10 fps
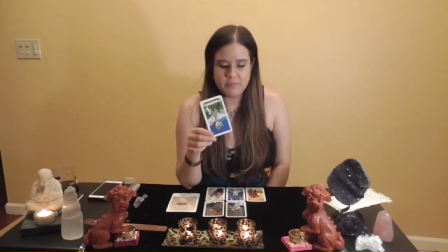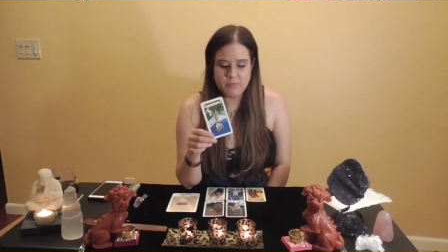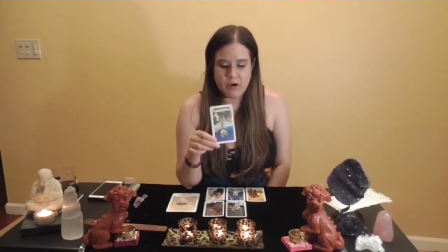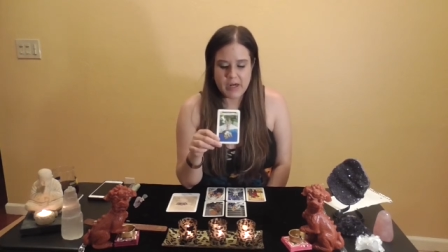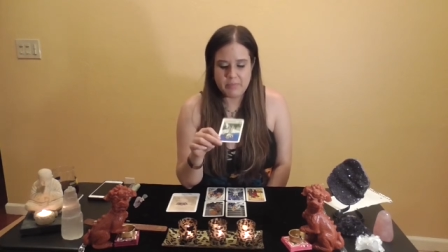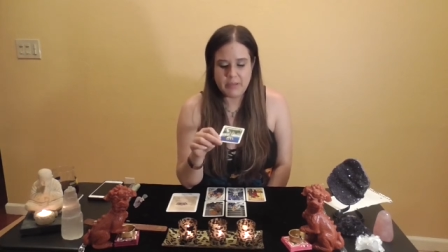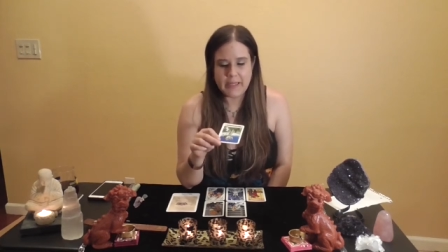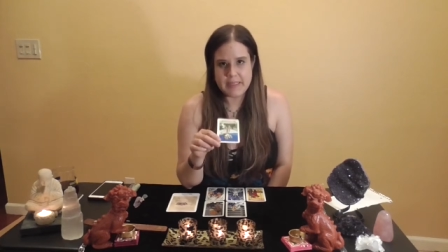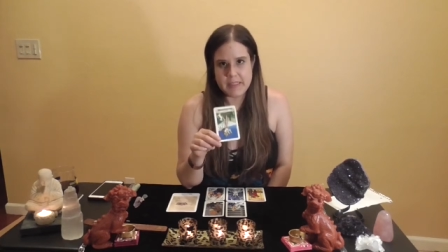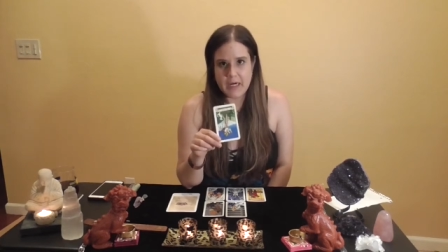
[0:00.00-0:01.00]
want to
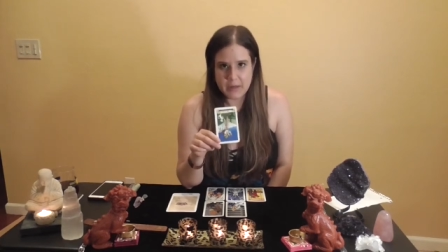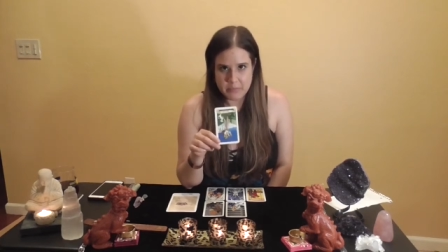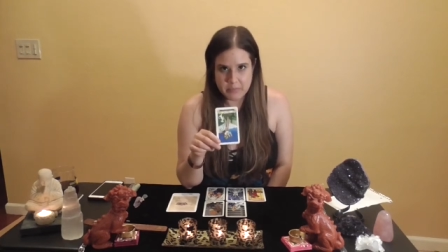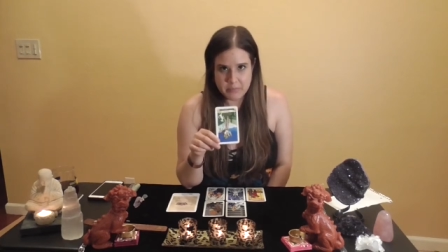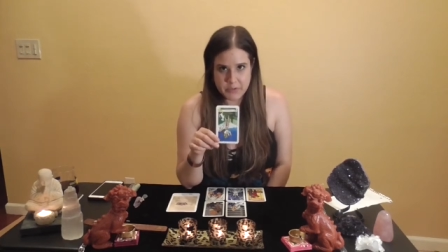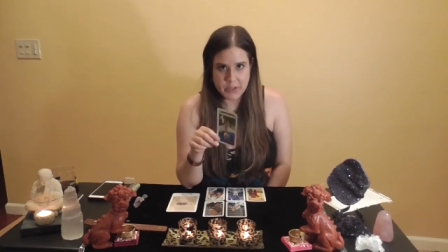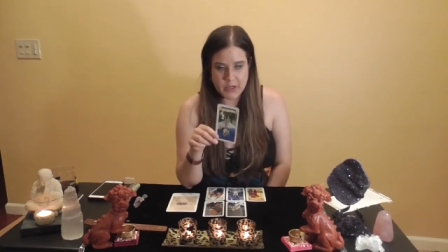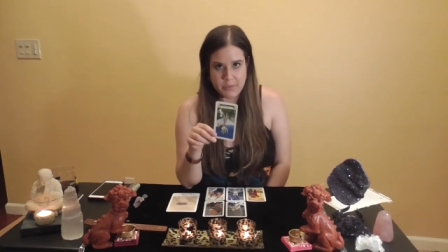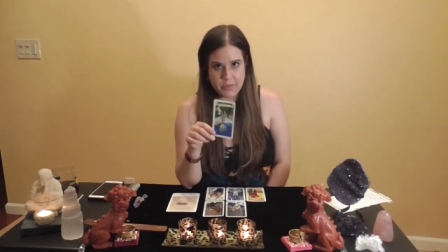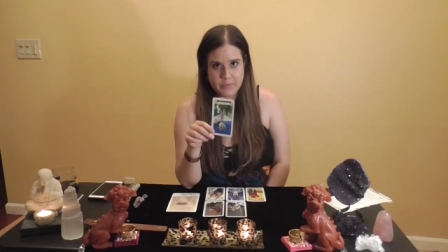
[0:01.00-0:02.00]
play dumb. You
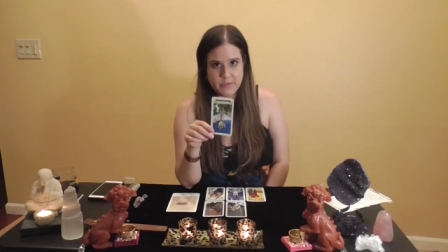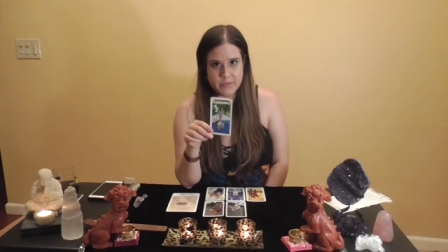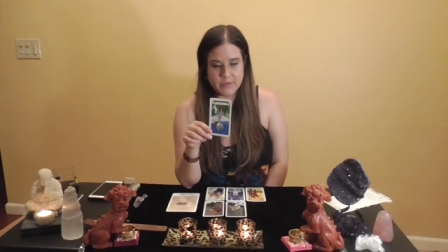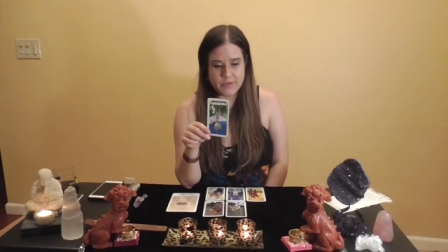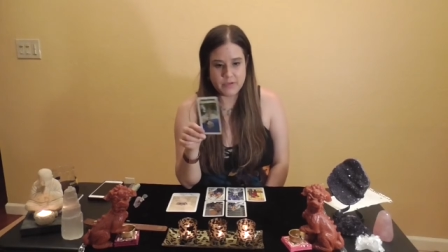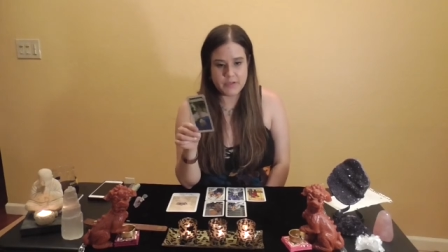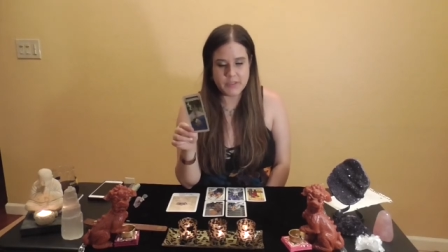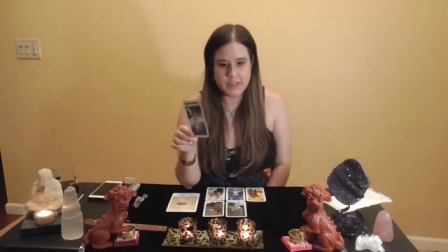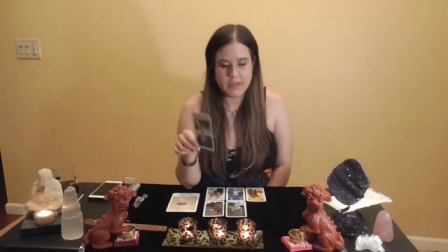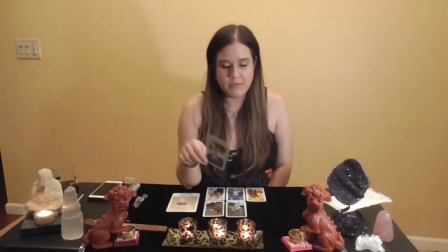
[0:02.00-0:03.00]
know, with the Fool reverse,
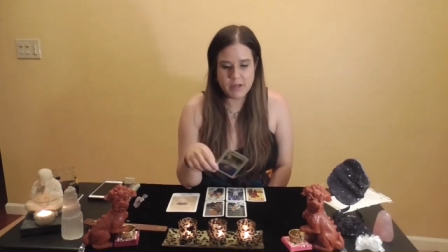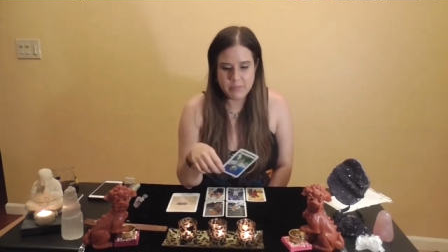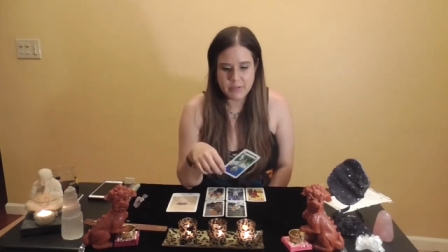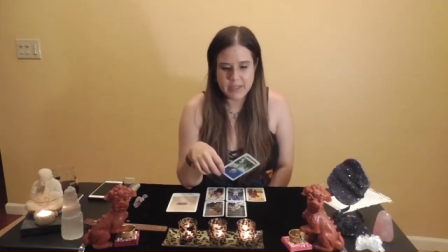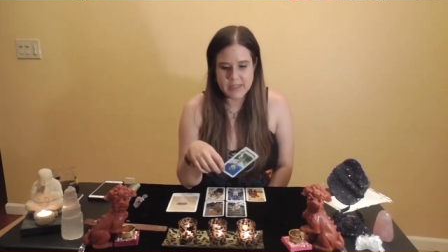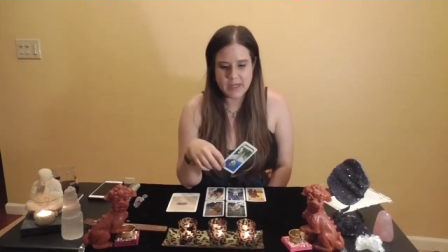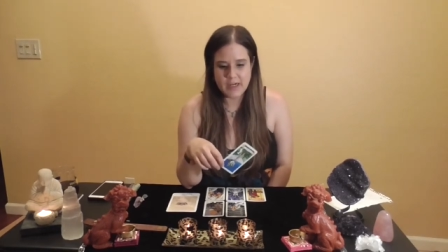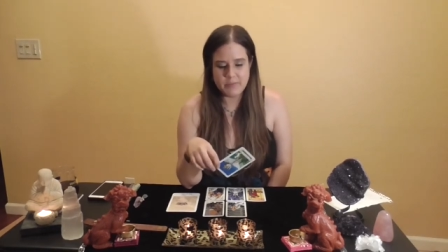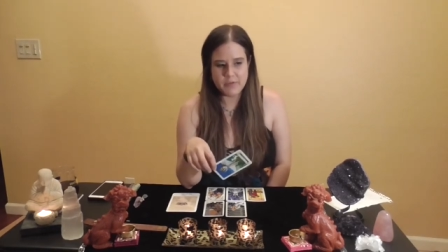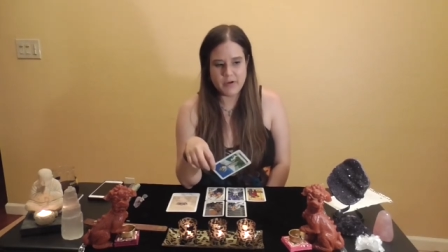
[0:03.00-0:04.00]
it's like you want to play
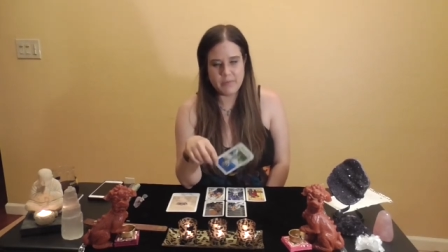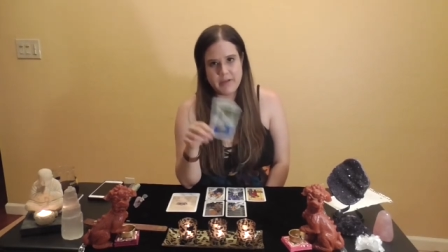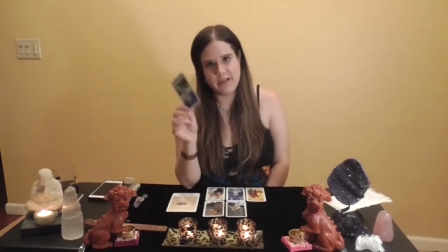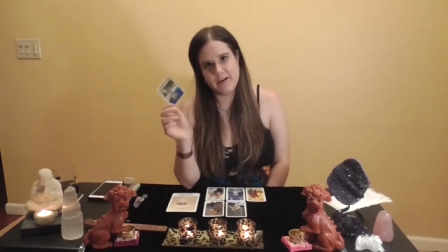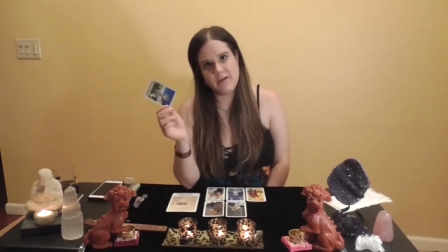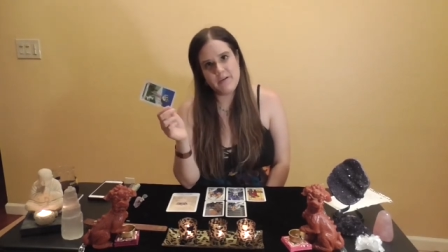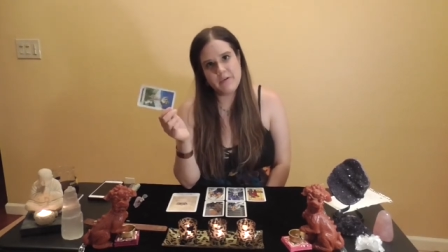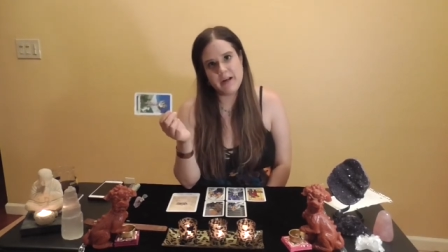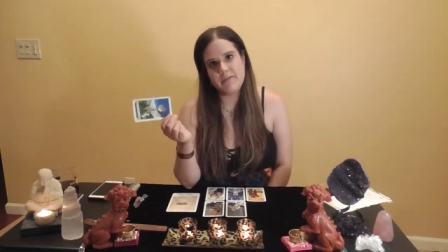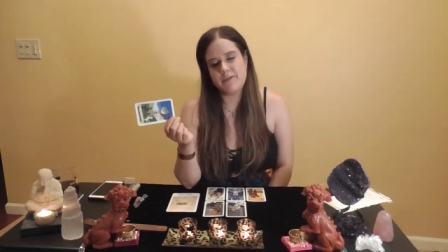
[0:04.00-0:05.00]
dumb. You want to be like, oh,
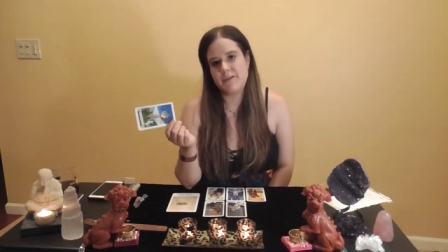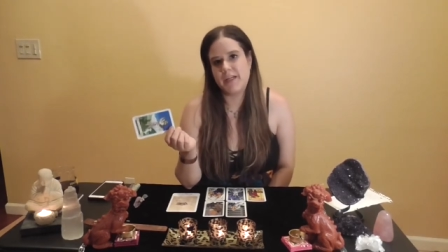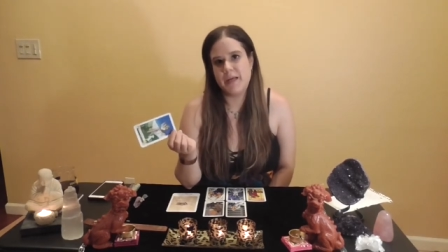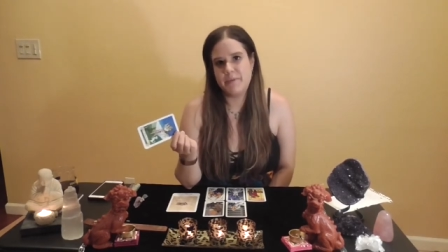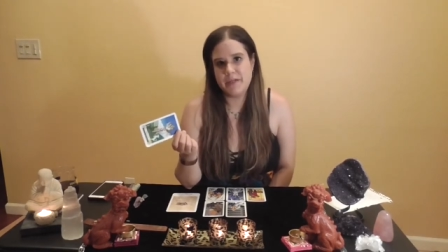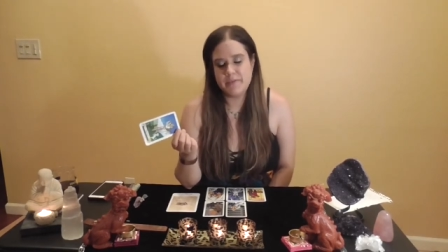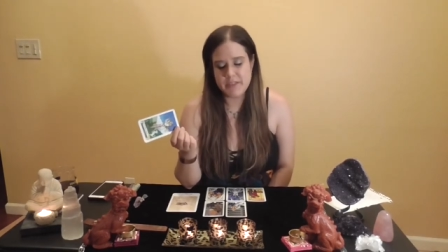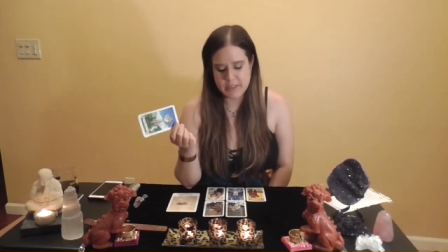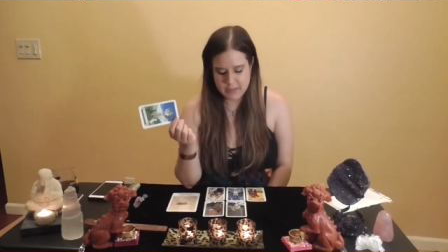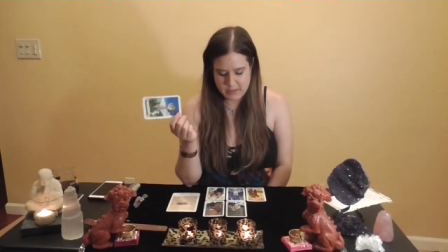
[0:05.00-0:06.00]
whatever, it's not that big of a
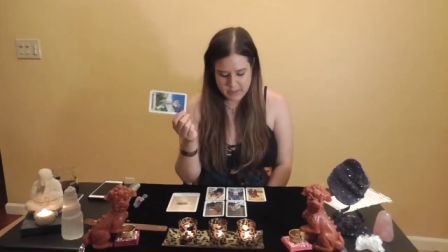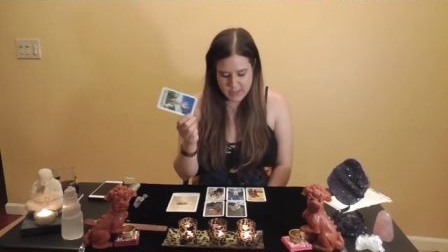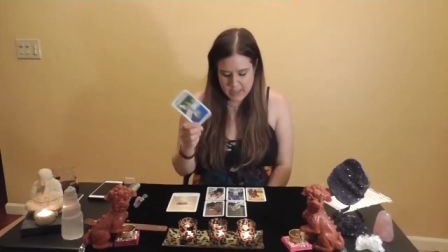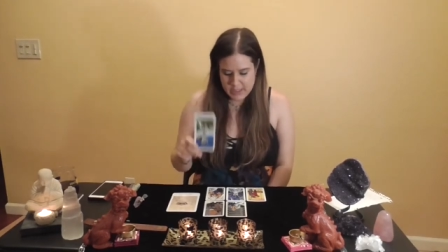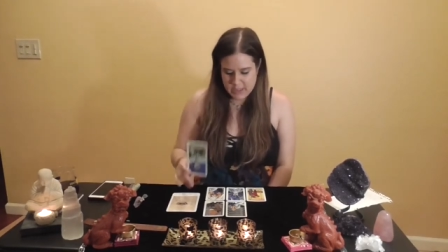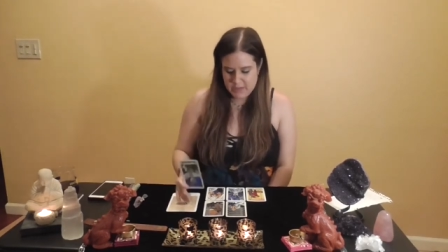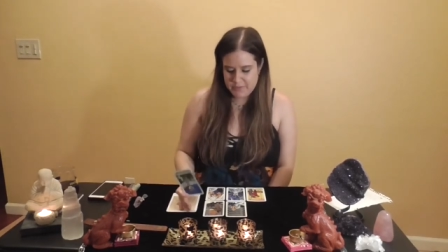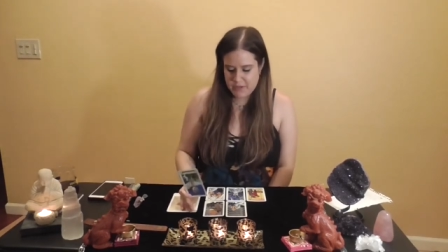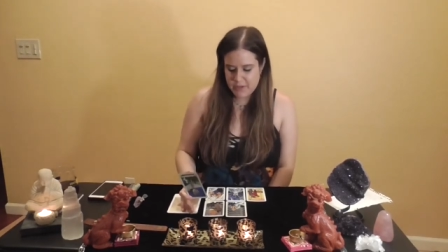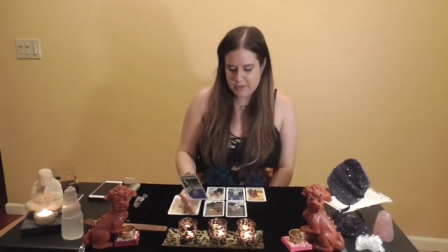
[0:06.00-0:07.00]
deal,
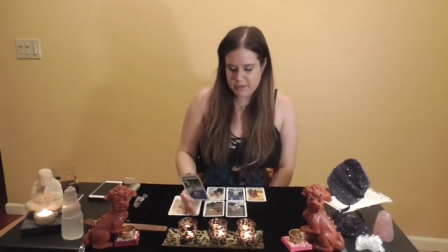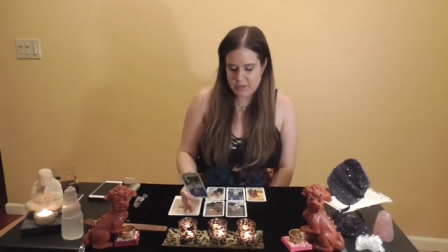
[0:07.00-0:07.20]
even though